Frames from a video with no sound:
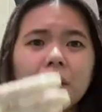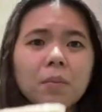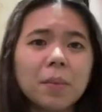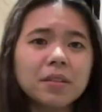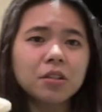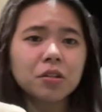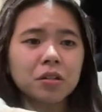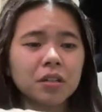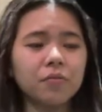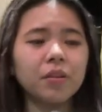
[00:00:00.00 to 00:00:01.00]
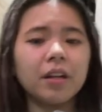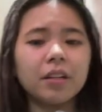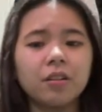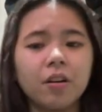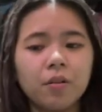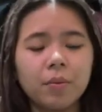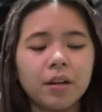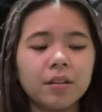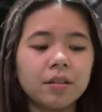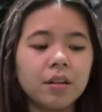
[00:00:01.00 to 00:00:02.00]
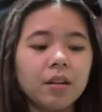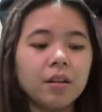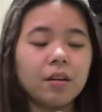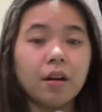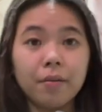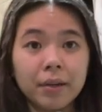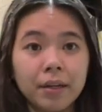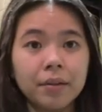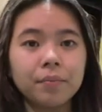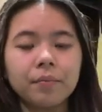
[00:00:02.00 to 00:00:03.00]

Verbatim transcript: But my sister didn't really get to go because COVID.